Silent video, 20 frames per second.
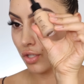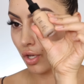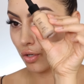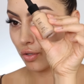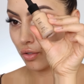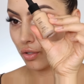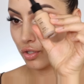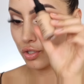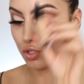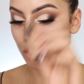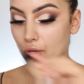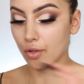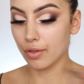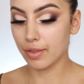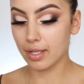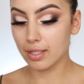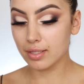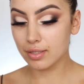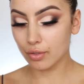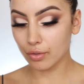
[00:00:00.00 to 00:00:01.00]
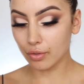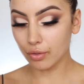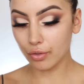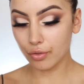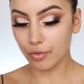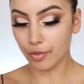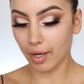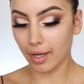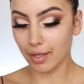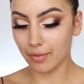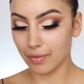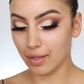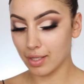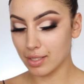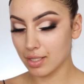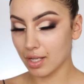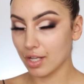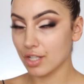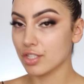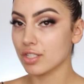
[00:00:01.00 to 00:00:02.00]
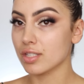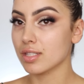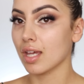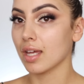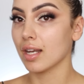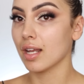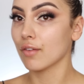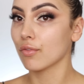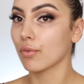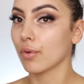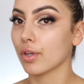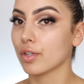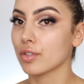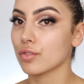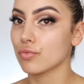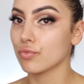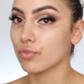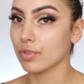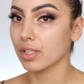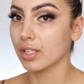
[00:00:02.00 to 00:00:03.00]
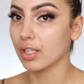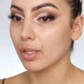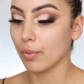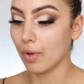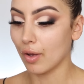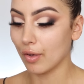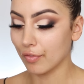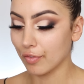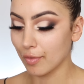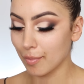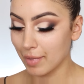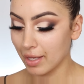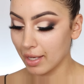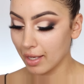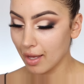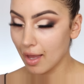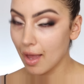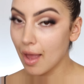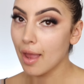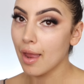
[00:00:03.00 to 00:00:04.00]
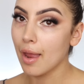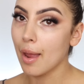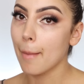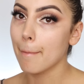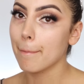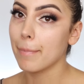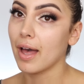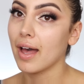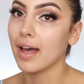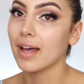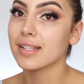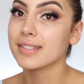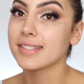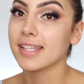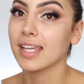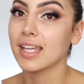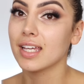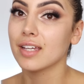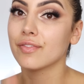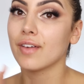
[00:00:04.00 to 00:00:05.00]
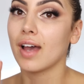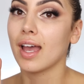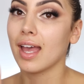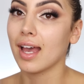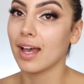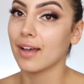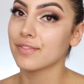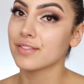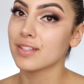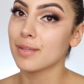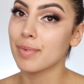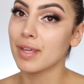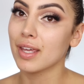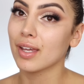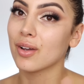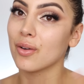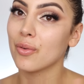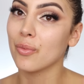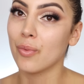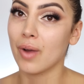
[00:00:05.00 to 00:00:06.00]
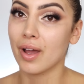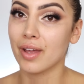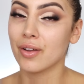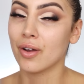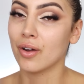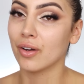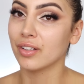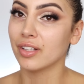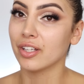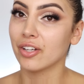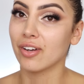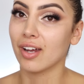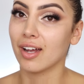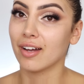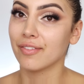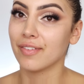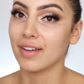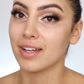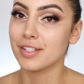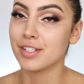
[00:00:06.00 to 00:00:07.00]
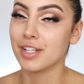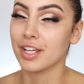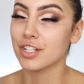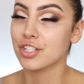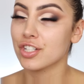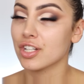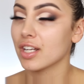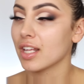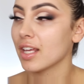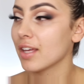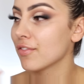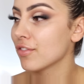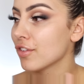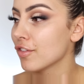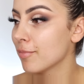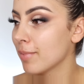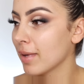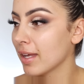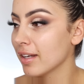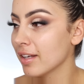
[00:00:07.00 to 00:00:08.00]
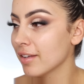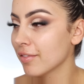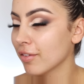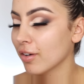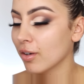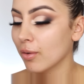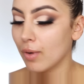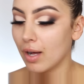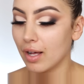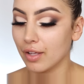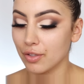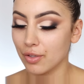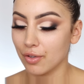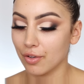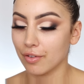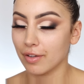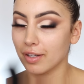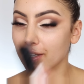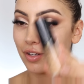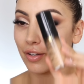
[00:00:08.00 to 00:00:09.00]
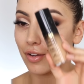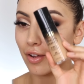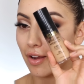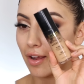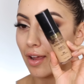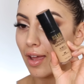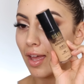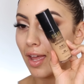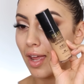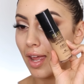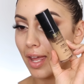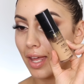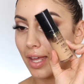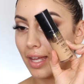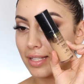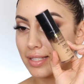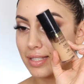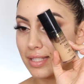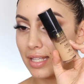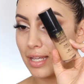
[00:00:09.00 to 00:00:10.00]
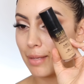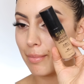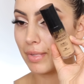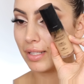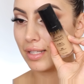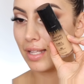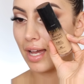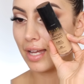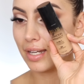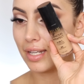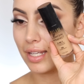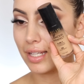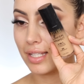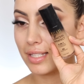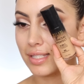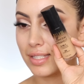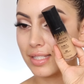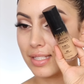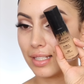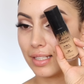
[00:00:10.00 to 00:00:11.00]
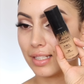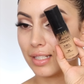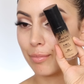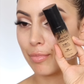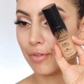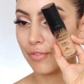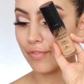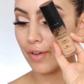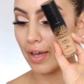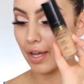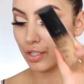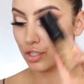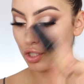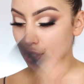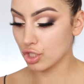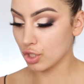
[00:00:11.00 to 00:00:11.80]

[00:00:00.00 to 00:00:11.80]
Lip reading: Total Control. These are all great foundations and have worked really well for me. But if I have to pick one holy grail foundation, if you've been here for a while, you already know it's the Milani Conceal in Perfect